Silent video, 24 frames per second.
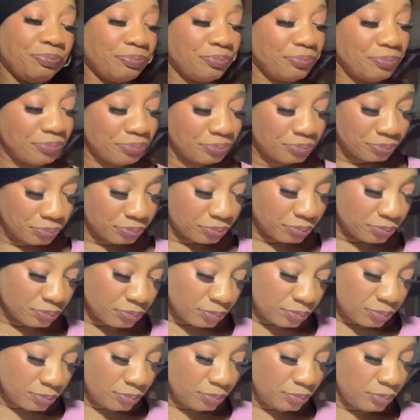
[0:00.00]

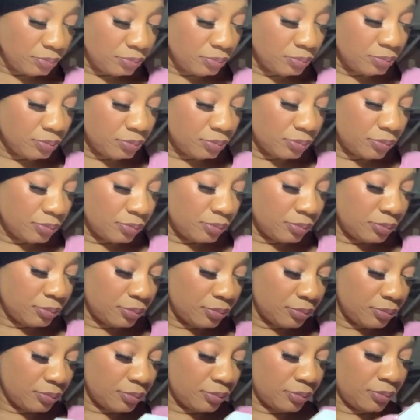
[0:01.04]

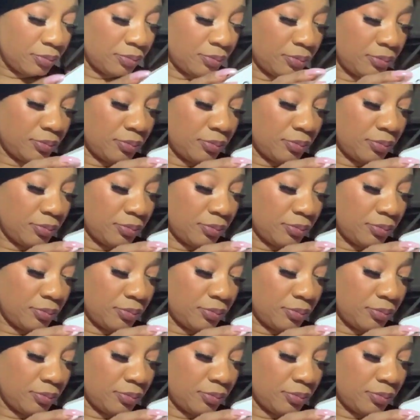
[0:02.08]
Nothing is said.